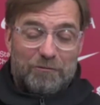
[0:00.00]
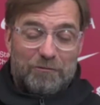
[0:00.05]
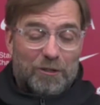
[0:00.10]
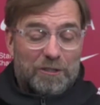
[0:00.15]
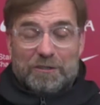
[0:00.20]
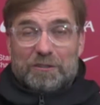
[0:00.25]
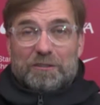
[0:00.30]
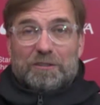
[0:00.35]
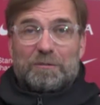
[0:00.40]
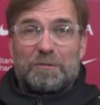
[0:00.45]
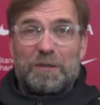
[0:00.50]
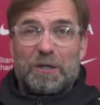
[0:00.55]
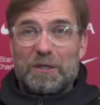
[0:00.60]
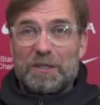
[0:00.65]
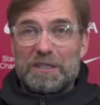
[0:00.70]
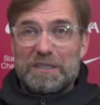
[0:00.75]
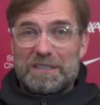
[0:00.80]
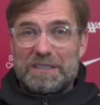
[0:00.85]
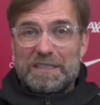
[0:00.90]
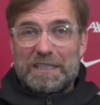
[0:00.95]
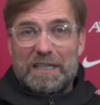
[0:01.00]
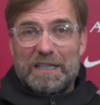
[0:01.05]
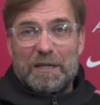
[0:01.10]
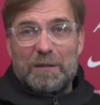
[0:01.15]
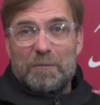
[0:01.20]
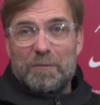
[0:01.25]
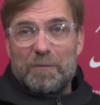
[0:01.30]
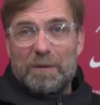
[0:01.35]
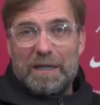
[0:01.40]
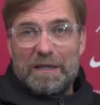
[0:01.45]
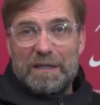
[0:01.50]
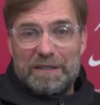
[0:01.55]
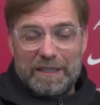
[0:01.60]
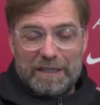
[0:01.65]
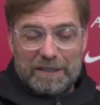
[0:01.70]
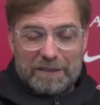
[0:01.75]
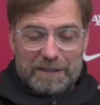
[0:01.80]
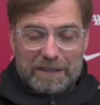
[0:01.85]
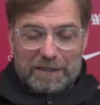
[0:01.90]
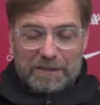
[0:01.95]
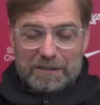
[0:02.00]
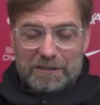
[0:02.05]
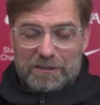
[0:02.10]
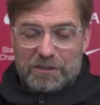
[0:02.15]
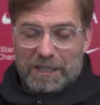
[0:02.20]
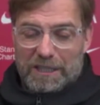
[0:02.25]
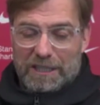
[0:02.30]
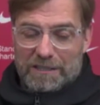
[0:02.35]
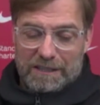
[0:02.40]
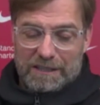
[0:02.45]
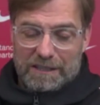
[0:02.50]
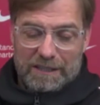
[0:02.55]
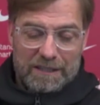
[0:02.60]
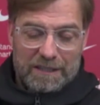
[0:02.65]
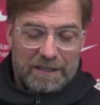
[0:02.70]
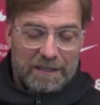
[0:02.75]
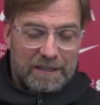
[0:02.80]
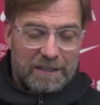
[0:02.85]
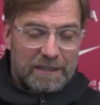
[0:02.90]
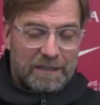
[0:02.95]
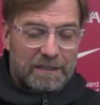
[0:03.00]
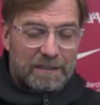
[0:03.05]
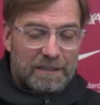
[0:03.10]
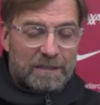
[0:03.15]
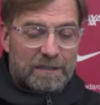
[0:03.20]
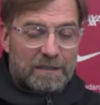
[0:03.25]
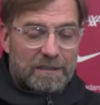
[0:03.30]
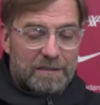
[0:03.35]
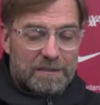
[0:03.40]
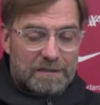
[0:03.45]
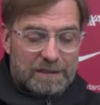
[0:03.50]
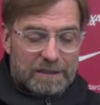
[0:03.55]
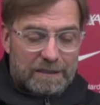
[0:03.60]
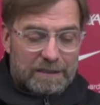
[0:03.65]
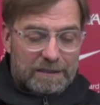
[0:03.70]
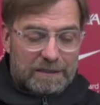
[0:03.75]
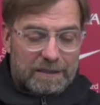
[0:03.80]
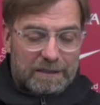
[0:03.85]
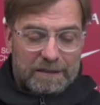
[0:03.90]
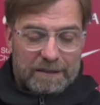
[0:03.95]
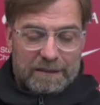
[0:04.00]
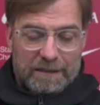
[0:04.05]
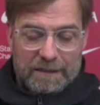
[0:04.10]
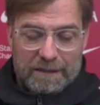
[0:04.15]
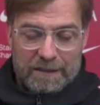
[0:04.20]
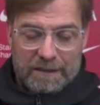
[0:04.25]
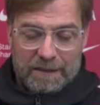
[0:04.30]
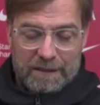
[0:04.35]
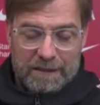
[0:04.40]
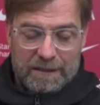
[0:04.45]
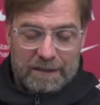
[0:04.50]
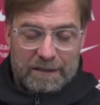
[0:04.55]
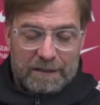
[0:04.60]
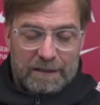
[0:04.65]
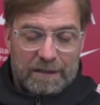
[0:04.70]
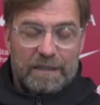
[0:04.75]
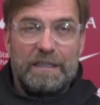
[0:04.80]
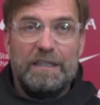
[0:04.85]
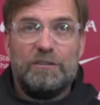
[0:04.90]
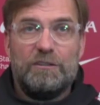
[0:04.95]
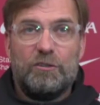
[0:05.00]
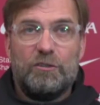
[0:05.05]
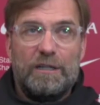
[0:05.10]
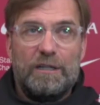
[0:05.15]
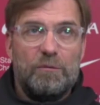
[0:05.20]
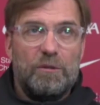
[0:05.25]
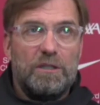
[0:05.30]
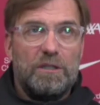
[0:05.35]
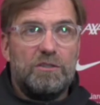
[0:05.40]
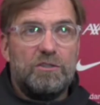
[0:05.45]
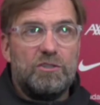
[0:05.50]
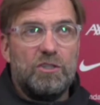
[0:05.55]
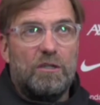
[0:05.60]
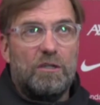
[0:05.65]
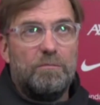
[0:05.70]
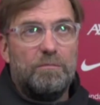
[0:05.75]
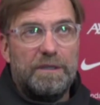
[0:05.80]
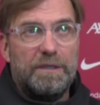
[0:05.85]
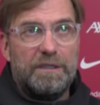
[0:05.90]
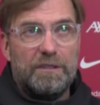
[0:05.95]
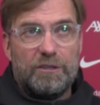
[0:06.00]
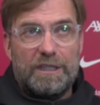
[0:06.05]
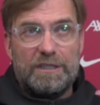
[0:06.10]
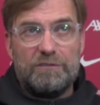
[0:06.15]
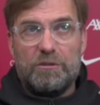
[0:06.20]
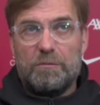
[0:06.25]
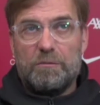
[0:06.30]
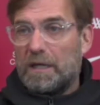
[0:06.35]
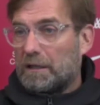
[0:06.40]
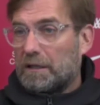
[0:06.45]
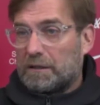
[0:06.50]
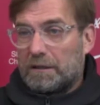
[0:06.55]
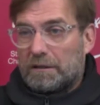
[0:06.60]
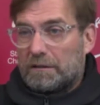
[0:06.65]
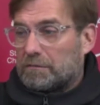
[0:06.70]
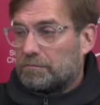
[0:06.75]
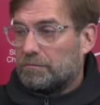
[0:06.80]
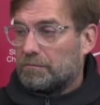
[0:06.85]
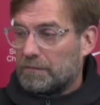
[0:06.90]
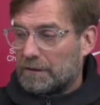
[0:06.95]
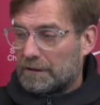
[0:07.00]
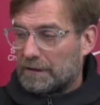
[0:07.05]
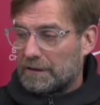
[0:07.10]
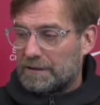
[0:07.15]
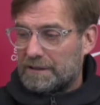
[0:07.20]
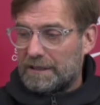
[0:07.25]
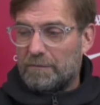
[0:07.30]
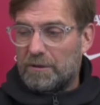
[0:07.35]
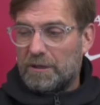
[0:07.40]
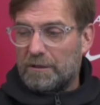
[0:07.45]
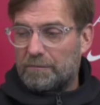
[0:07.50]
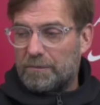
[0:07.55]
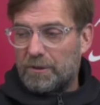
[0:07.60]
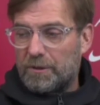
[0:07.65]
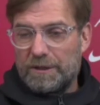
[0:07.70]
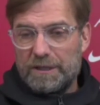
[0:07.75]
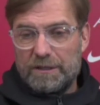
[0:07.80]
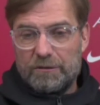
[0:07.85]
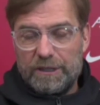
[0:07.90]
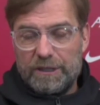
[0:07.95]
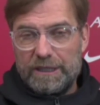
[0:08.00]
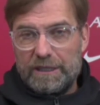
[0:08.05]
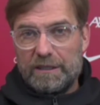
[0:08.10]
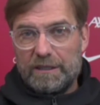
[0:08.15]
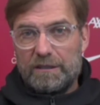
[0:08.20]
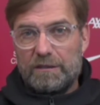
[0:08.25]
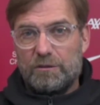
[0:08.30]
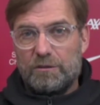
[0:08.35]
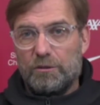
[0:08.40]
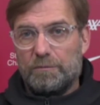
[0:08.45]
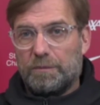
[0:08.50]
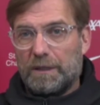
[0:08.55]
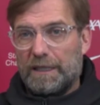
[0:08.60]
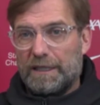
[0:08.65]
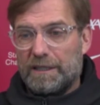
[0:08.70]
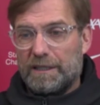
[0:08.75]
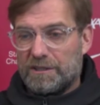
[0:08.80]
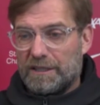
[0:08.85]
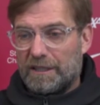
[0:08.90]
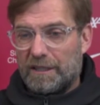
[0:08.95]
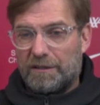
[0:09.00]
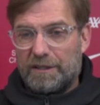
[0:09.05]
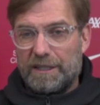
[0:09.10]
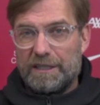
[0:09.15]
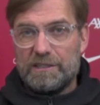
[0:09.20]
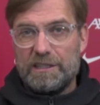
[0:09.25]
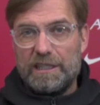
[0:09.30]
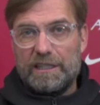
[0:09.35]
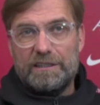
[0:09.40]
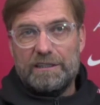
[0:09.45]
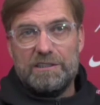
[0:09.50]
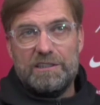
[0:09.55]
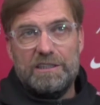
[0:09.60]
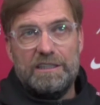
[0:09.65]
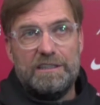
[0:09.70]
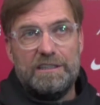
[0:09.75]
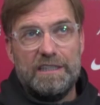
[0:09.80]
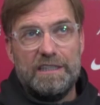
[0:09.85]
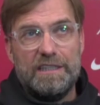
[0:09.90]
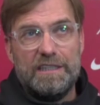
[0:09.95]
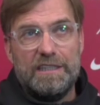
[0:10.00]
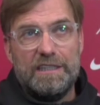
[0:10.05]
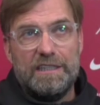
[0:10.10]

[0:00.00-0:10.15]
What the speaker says: one, to be honest. I think that Chelsea did an incredible job in the transfer market this summer, brought in really good players, and things like this need time.